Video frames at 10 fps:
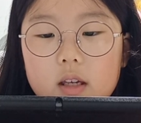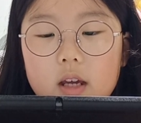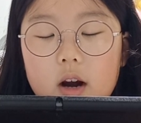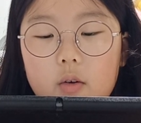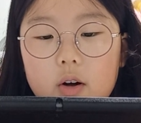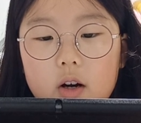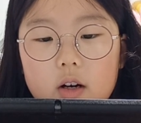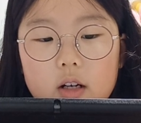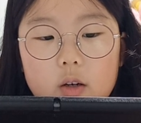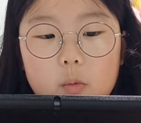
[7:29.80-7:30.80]
Kara
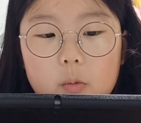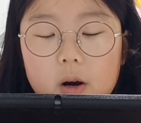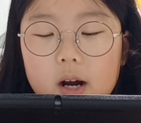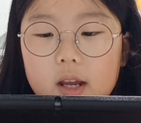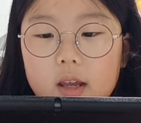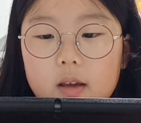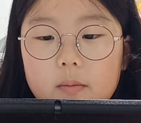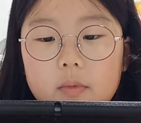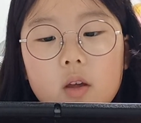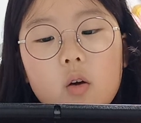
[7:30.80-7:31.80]
nodded. Why?
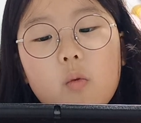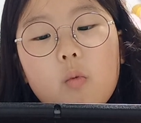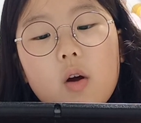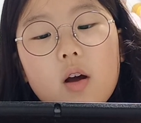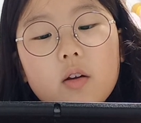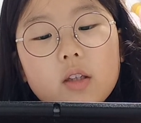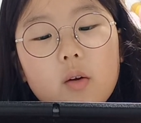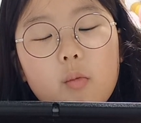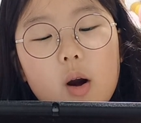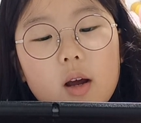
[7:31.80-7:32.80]
Well, that
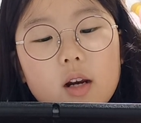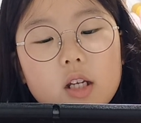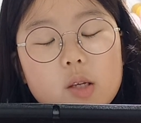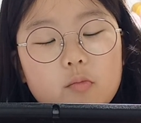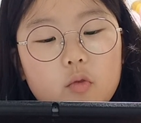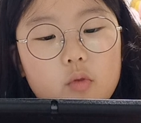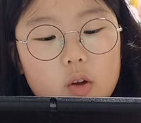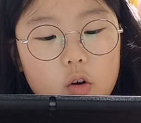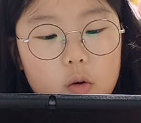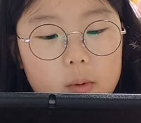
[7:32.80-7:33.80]
rocket isn't moving
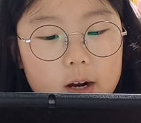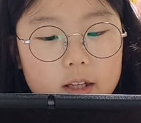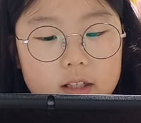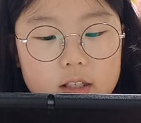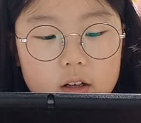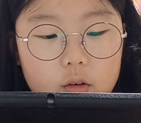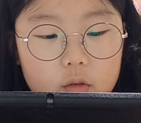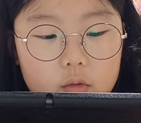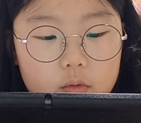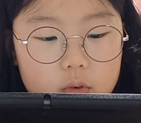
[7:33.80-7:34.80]
all by
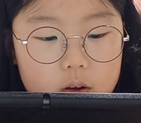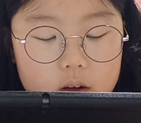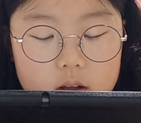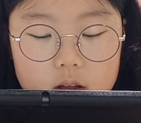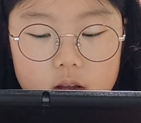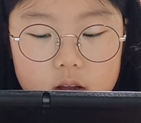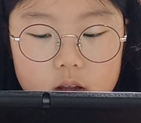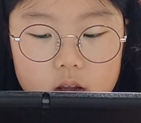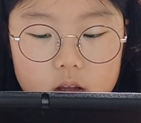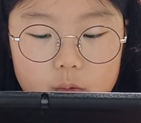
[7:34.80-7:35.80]
itself.
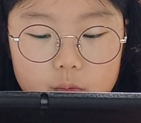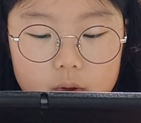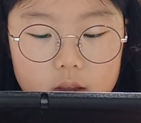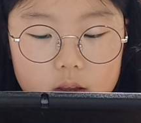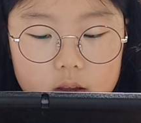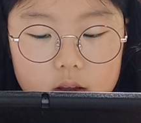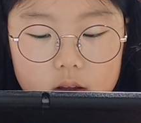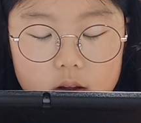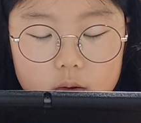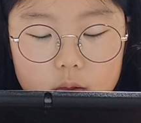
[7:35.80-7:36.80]

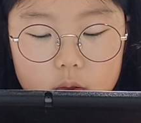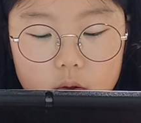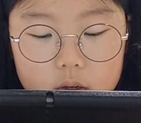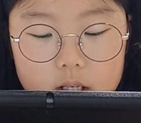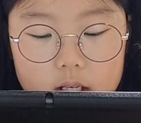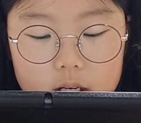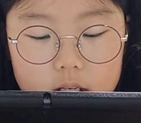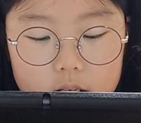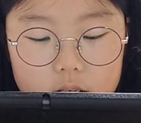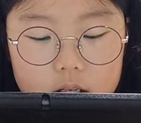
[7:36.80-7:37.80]
We looked.
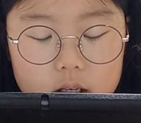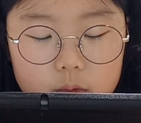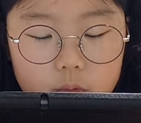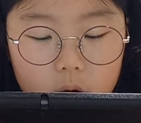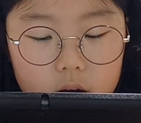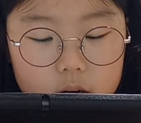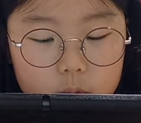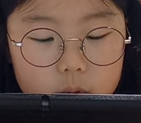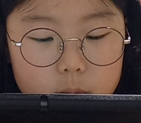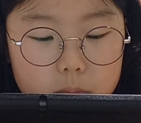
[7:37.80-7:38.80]
The rocket
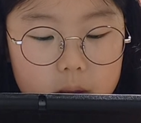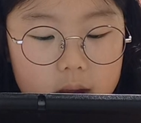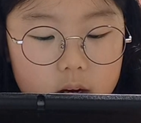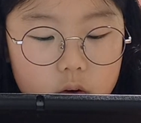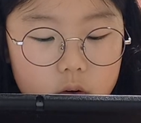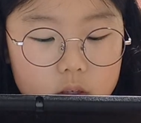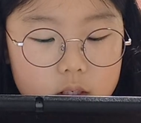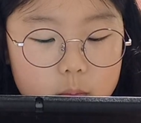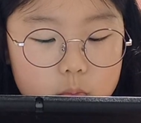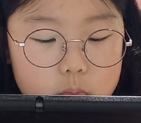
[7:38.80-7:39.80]
was patterned
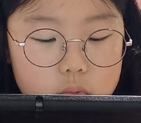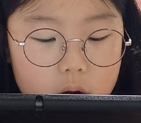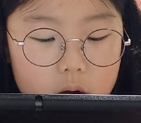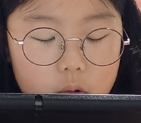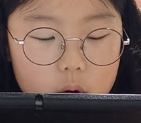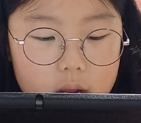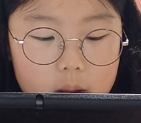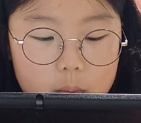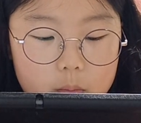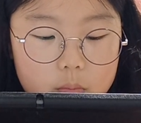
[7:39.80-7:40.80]
brown
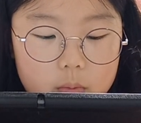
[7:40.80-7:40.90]
and